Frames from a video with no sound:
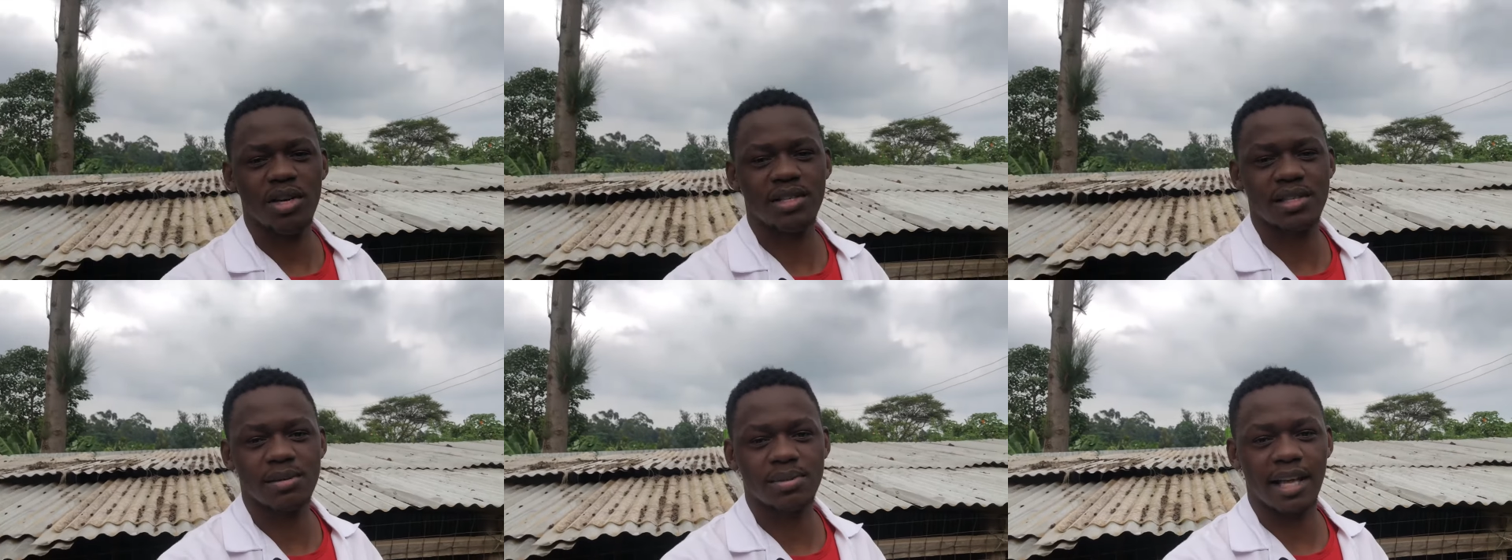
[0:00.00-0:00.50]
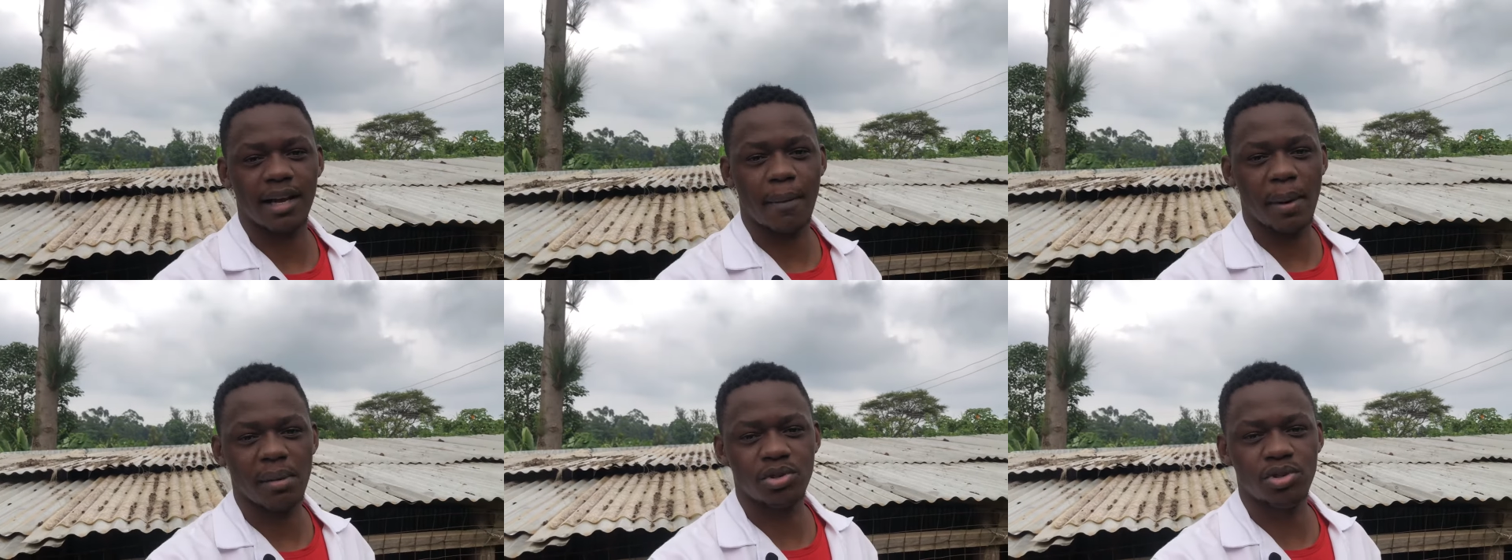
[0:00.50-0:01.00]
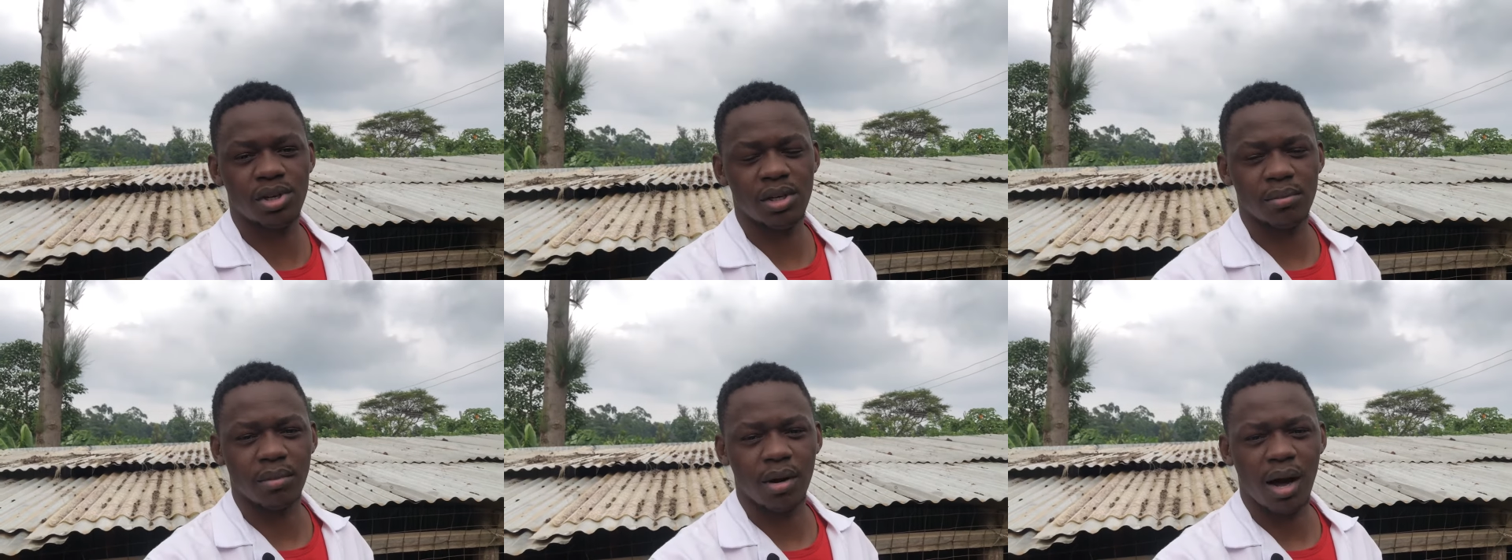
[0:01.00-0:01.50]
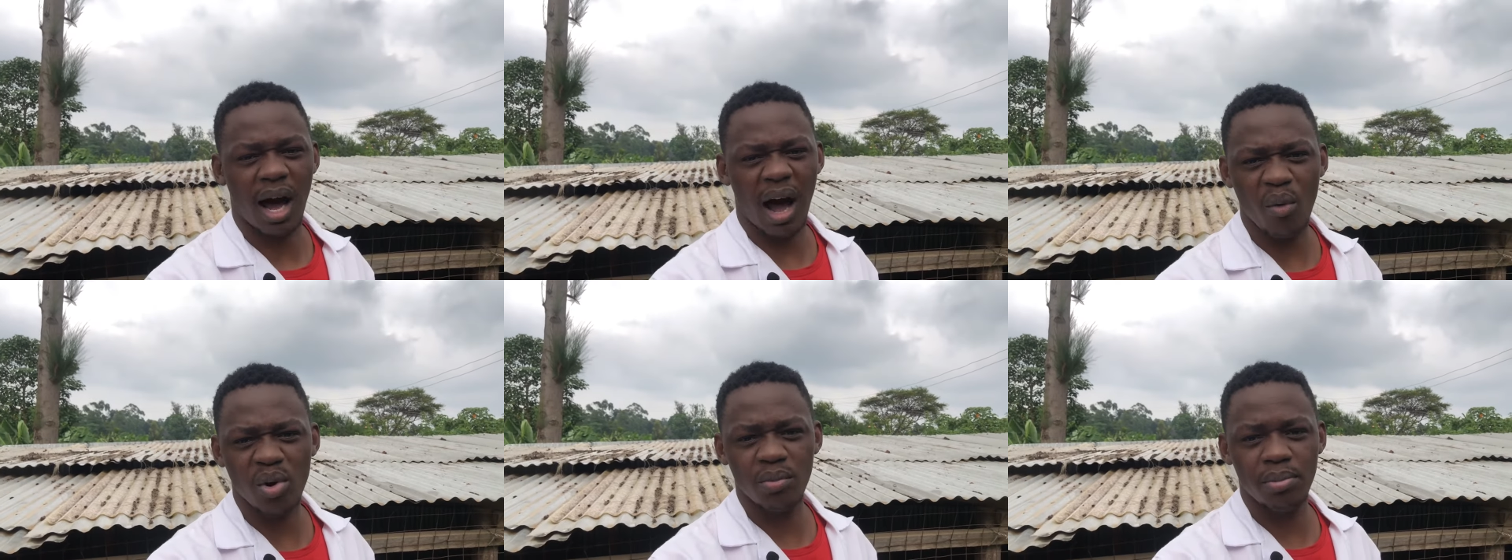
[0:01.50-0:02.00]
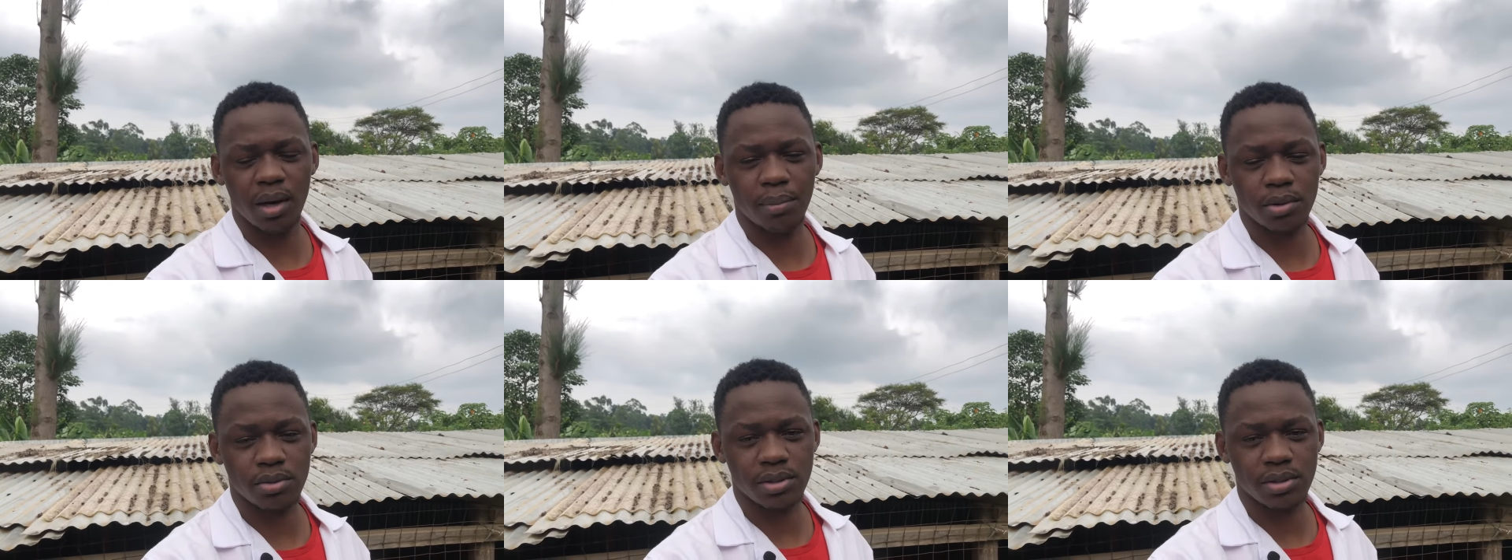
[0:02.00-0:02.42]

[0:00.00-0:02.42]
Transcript: it seems like a piped dream. How will you be able to